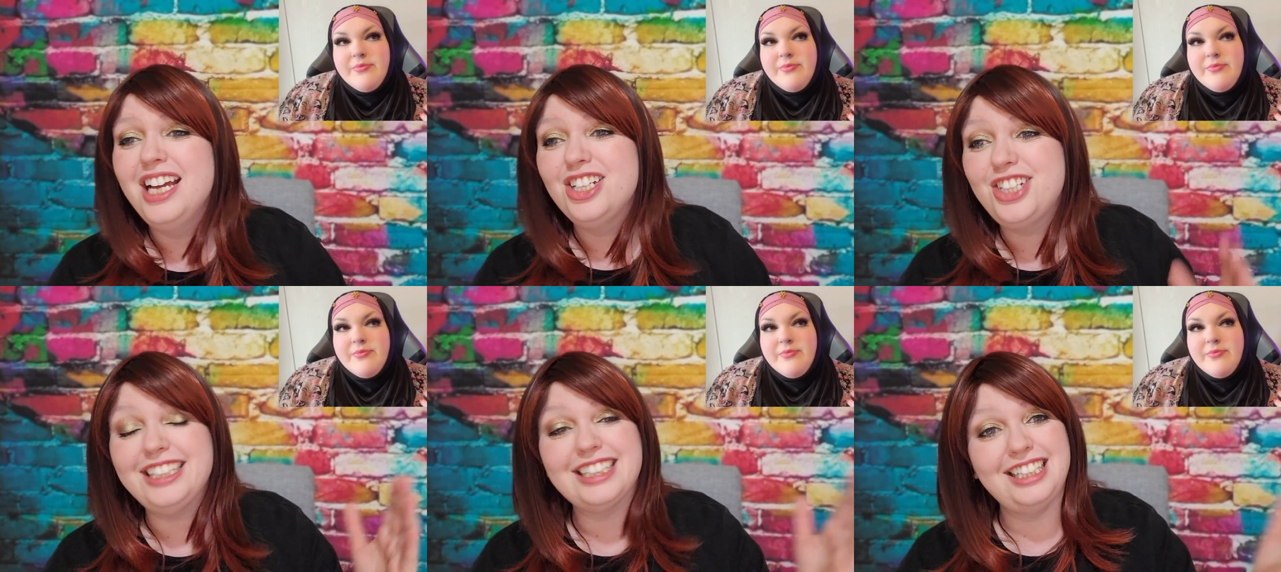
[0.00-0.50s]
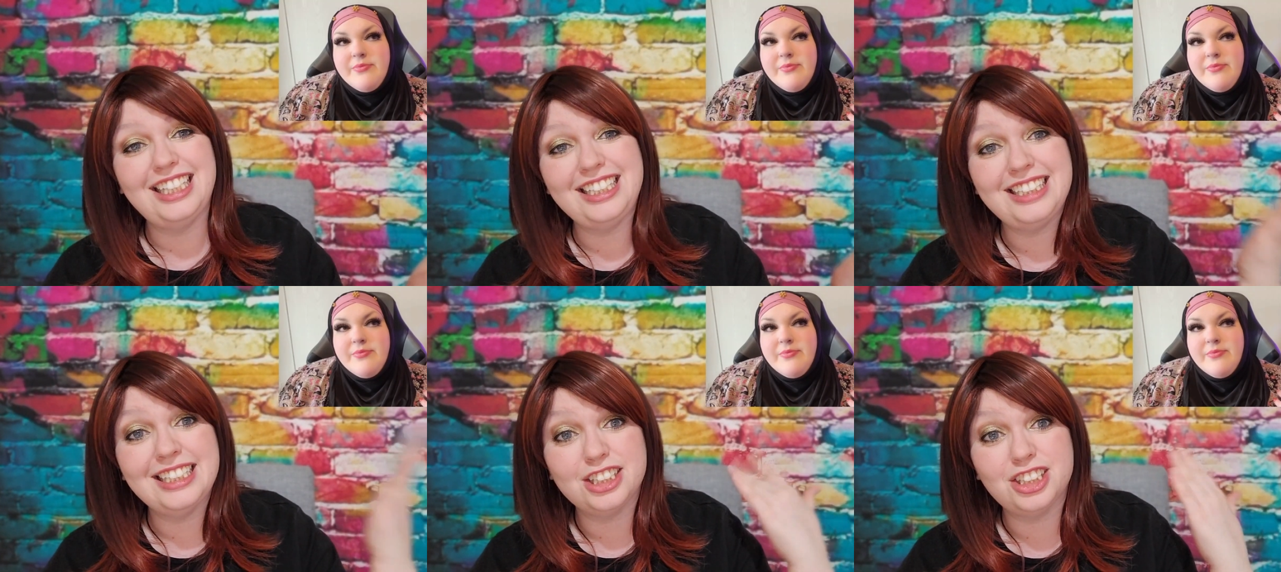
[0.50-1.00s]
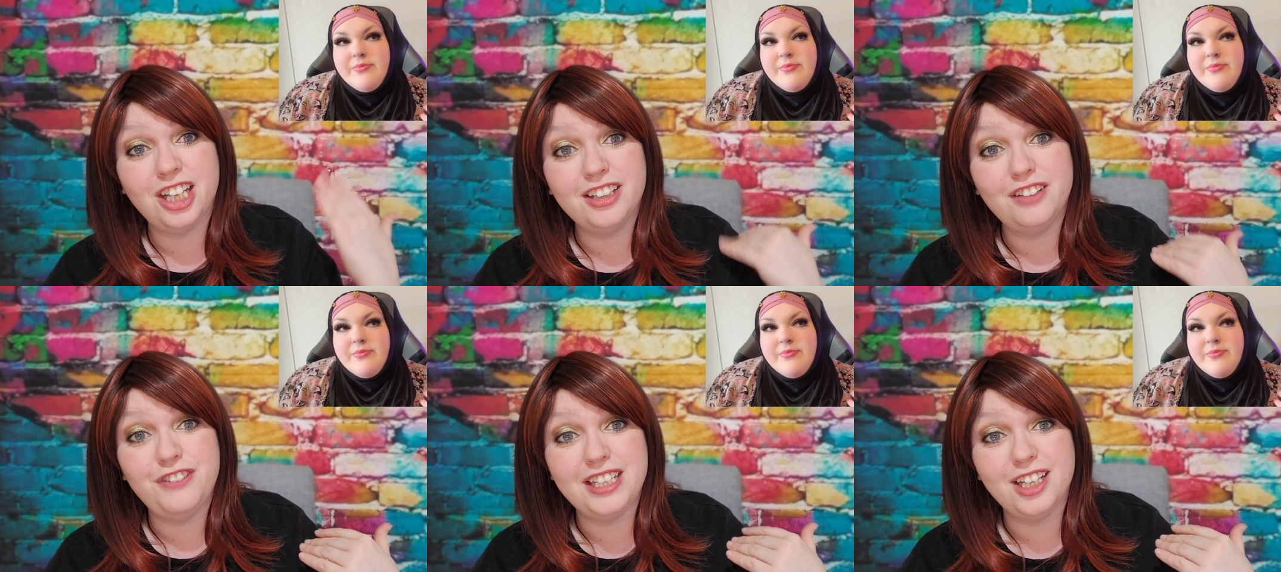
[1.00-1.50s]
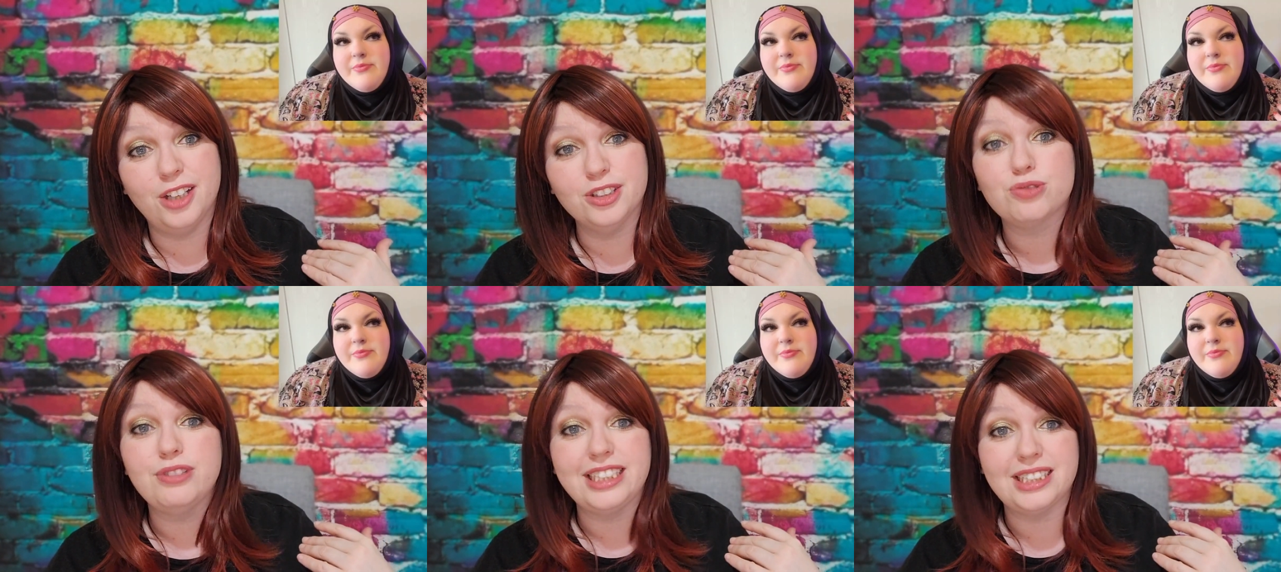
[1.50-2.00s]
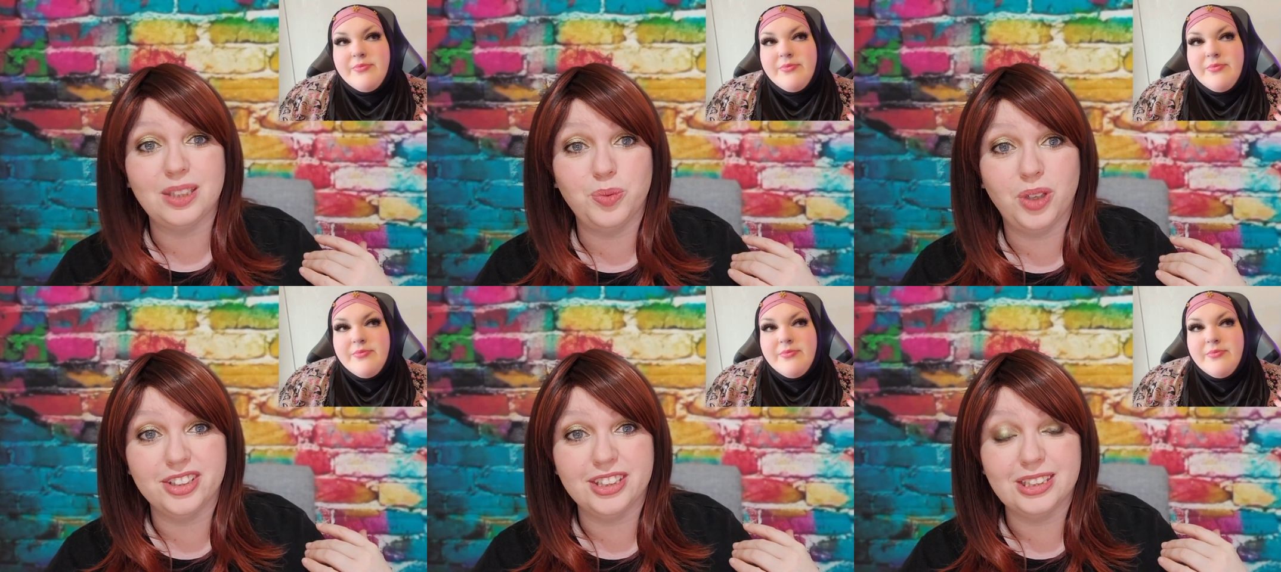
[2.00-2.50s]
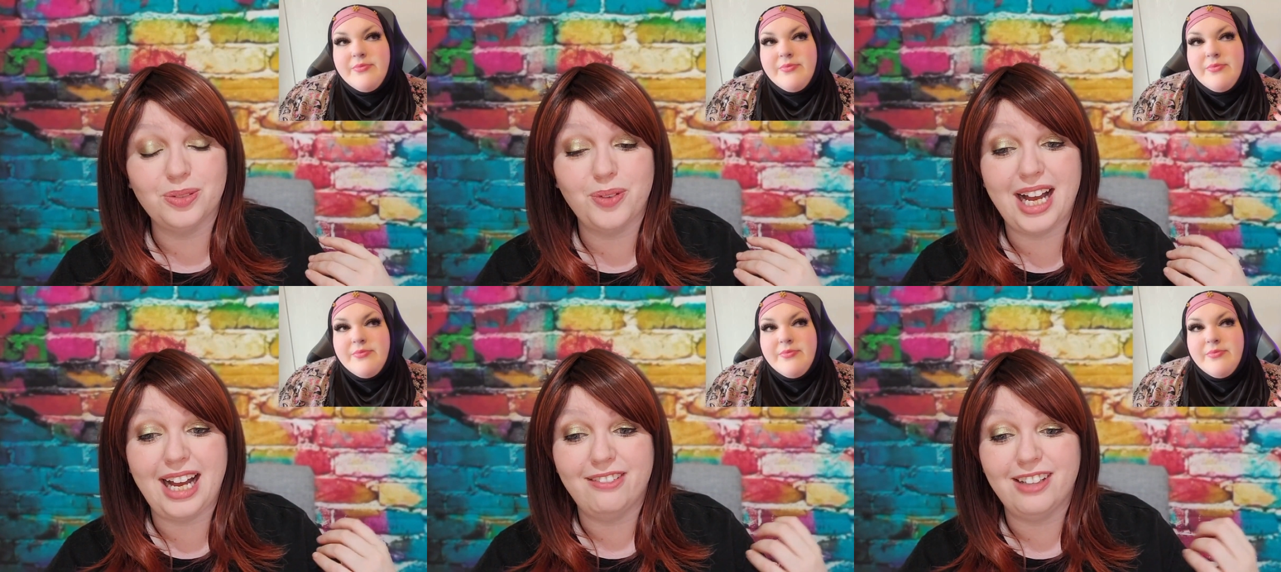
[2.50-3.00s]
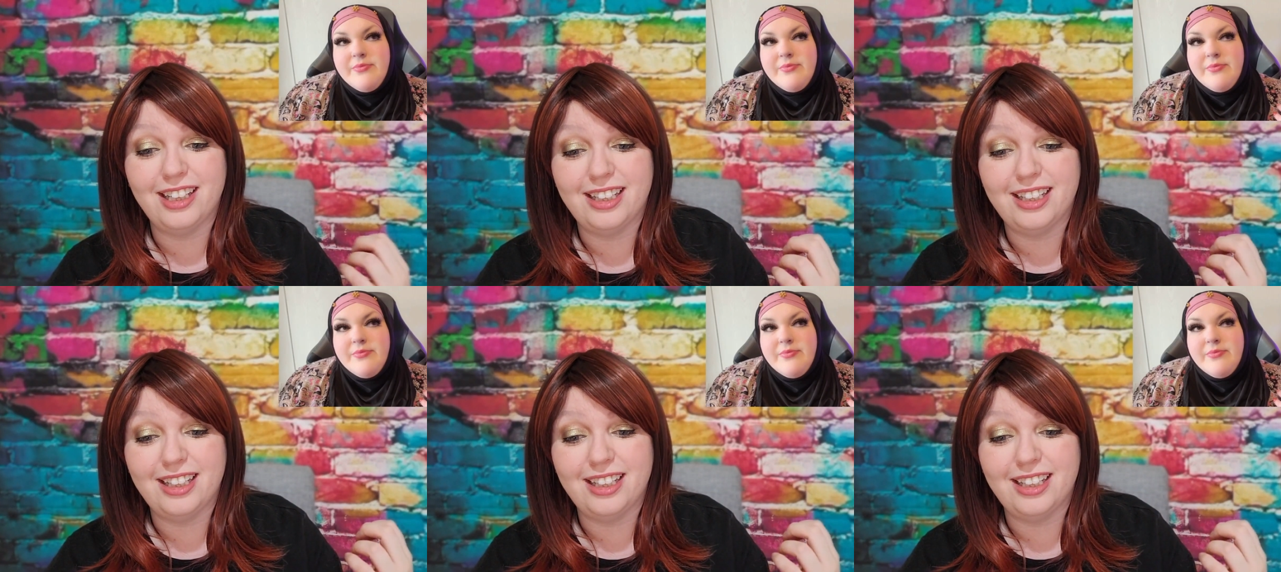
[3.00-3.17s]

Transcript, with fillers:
Speaker 1: She deleted a ton of videos, recent ones, where,